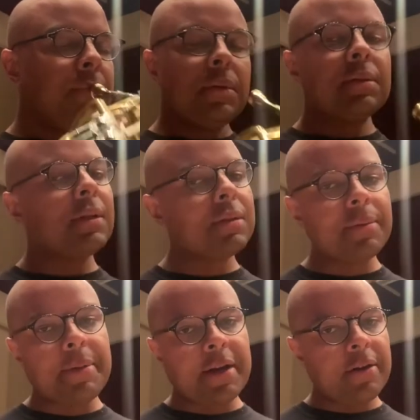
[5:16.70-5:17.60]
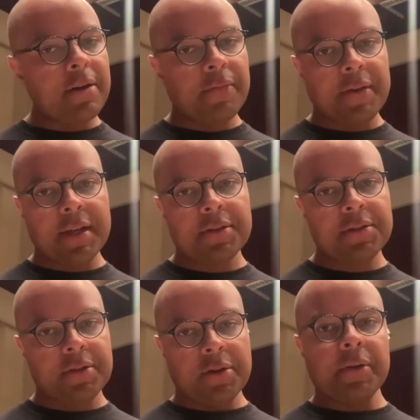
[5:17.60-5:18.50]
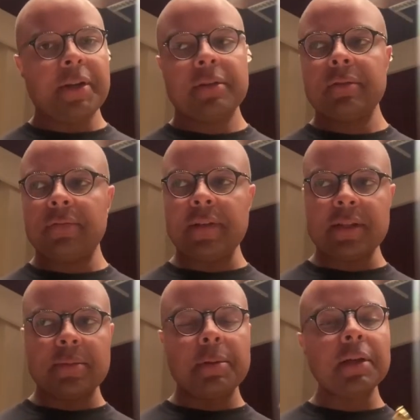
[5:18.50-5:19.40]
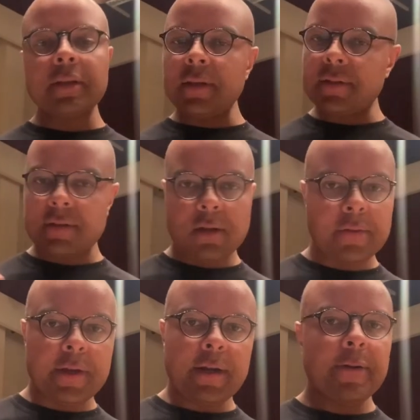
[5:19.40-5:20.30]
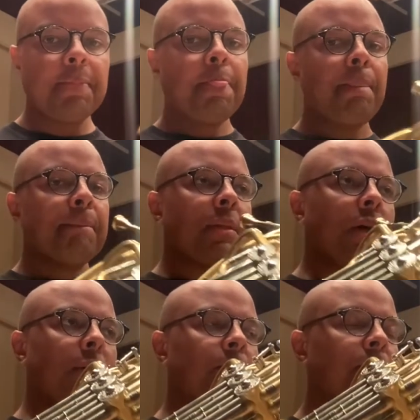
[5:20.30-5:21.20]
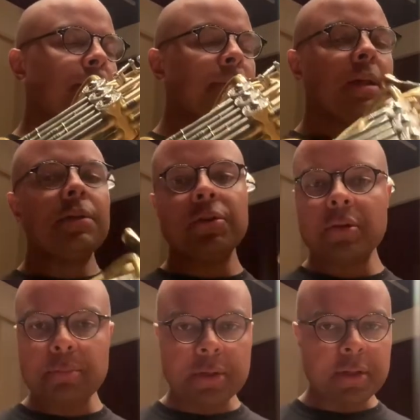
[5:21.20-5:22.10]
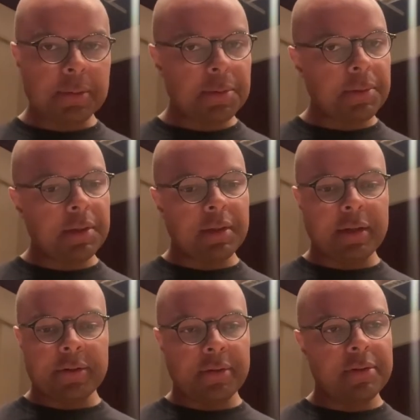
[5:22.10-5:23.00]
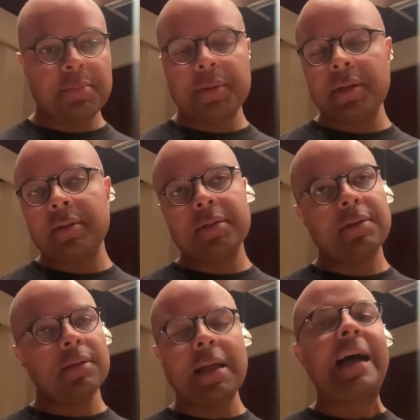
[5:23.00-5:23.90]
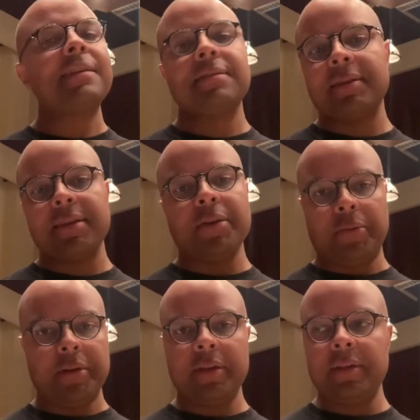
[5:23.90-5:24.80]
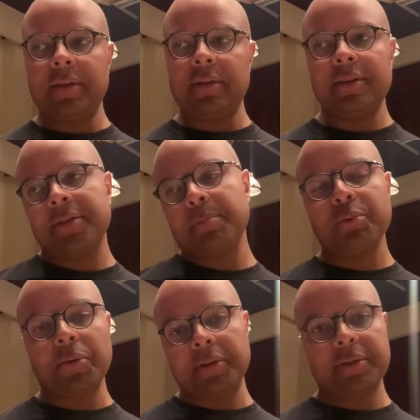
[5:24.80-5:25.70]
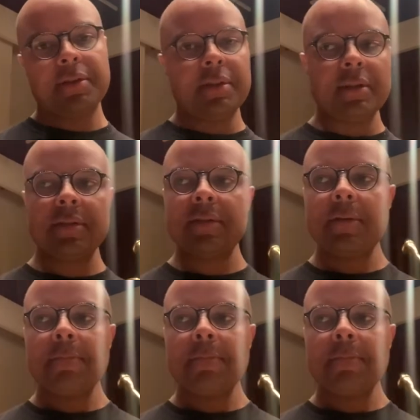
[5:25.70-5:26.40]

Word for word: It doesn't matter how fast you're going. The flexibility is all there. Um, and you can build up speed later. The speed is the last thing that really is important to this.